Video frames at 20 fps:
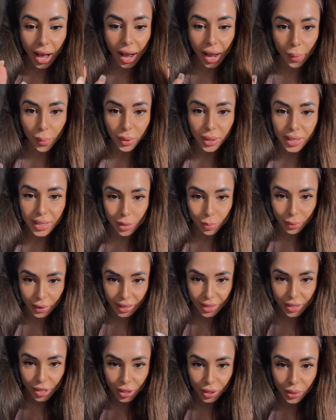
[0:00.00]
I will
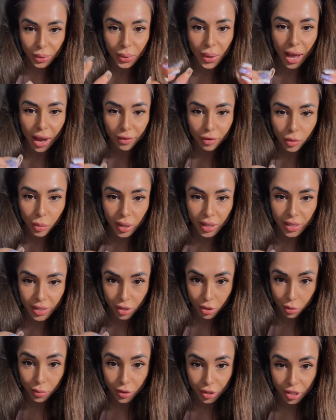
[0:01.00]
explain to you everyone is
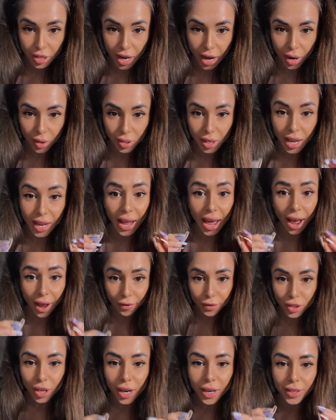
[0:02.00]
you pushed out. And
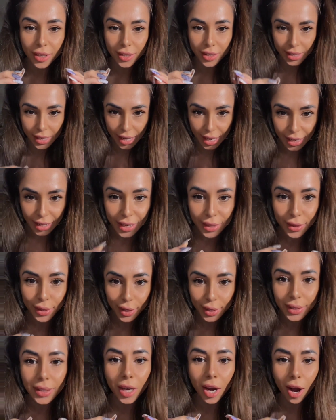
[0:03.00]
after understanding
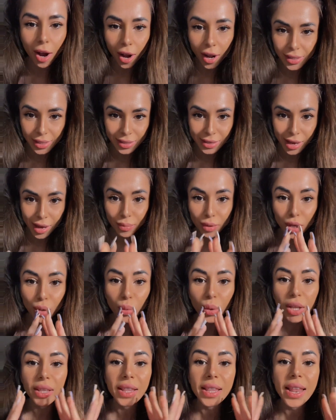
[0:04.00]
this concept, you
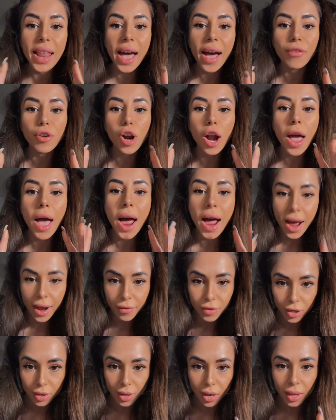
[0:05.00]
will never
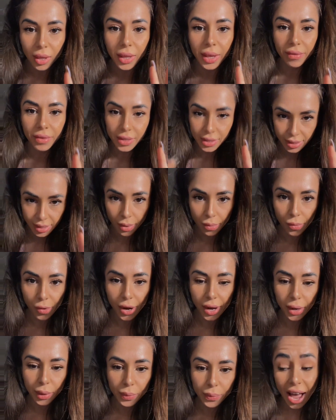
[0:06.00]
ever live the same
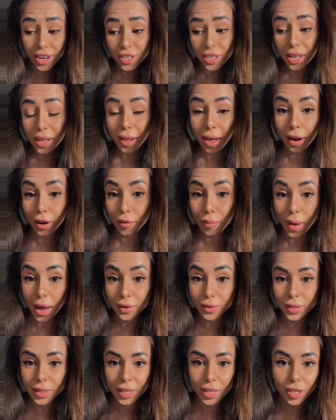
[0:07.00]
way. Actually, a lot of
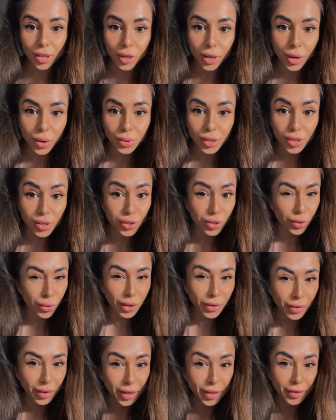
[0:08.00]
manifestation coaches
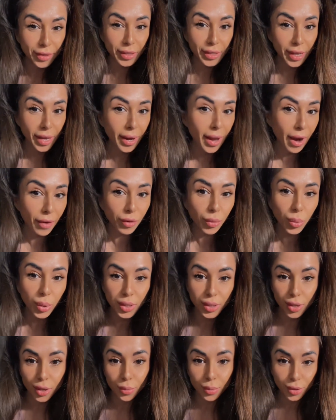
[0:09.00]
don't even understand everyone
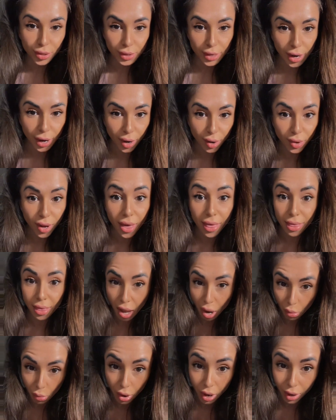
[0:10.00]
is you pushed out
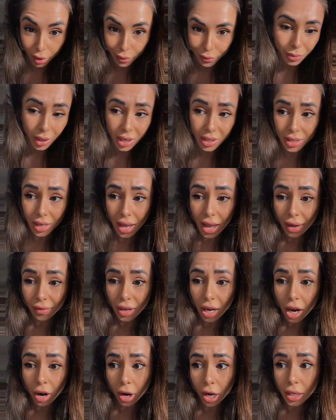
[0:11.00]
that well because they're
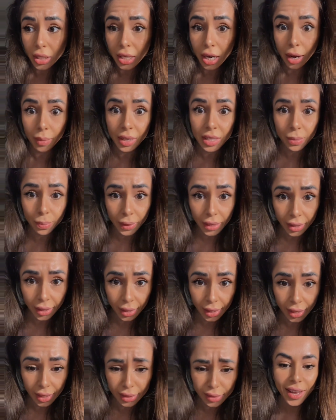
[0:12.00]
having a hard time
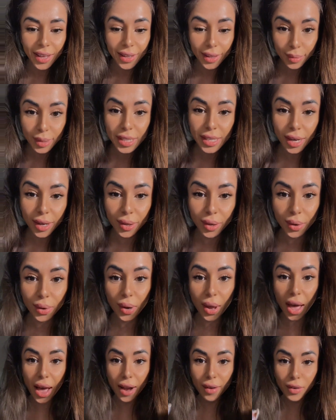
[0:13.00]
explaining it. Let me tell you,
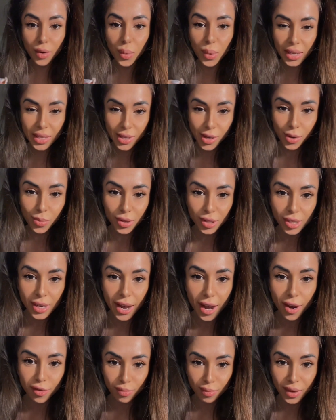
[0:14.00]
everyone is you pushed
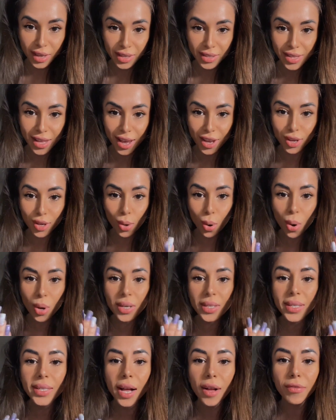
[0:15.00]
out means that your
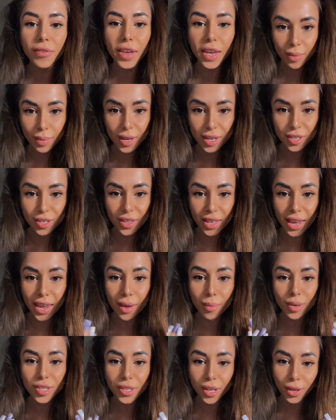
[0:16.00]
self-image, the
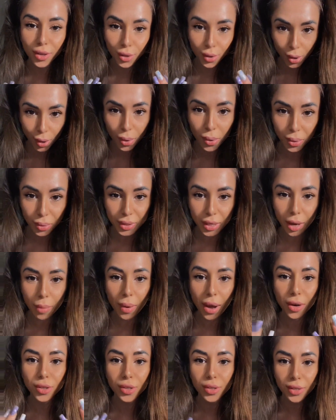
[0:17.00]
image that you hold
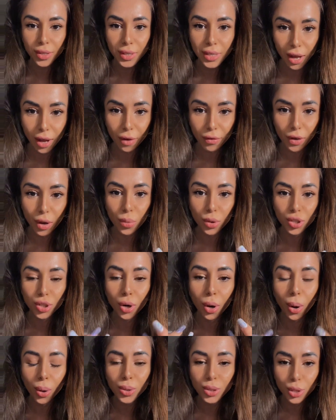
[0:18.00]
about yourself and what
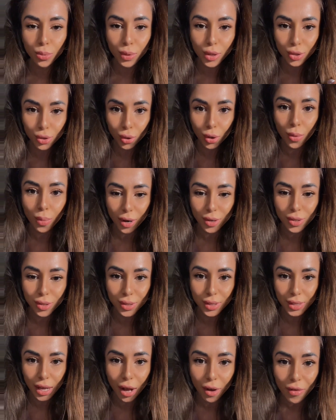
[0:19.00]
you hold to be true about
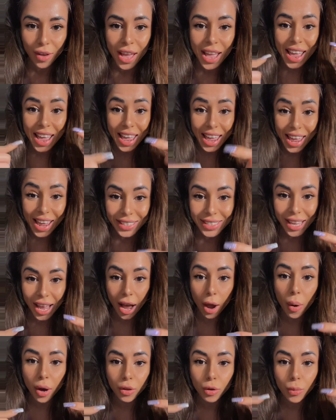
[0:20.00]
yourself, is
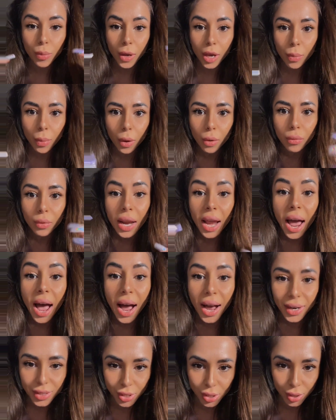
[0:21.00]
how other people
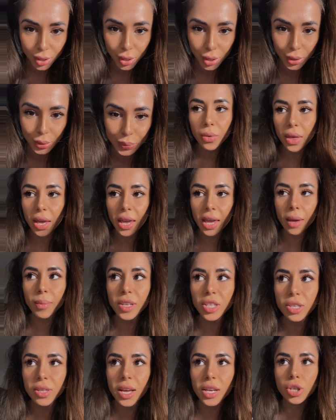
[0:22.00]
react to you. The
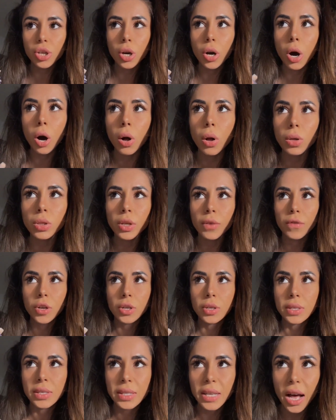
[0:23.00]
image that you hold of
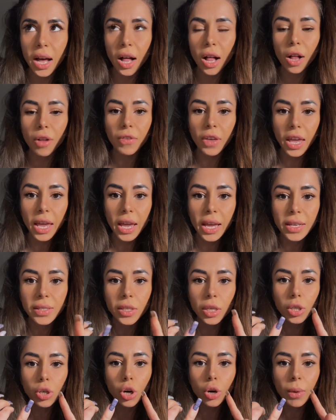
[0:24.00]
yourself is
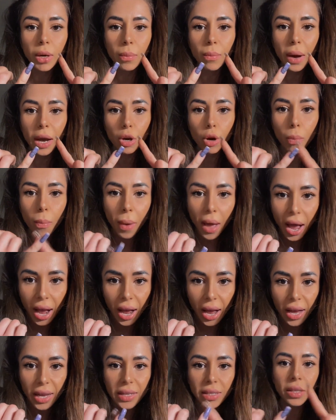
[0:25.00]
determined by your
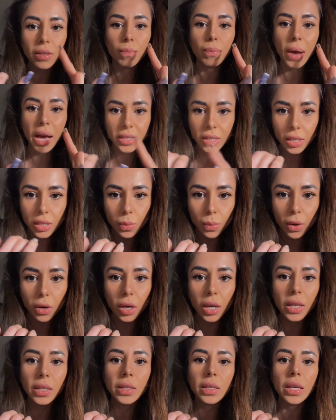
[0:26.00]
past
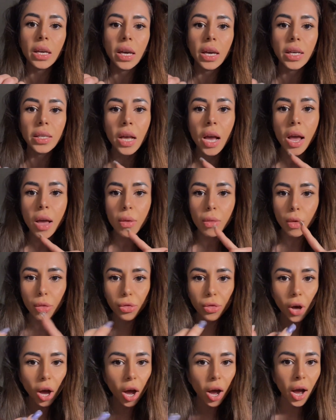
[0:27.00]
experiences, the
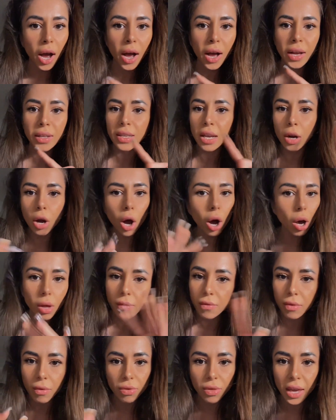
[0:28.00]
thoughts, and all
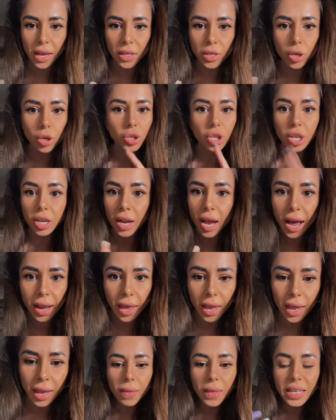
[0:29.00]
of the things, your genetics.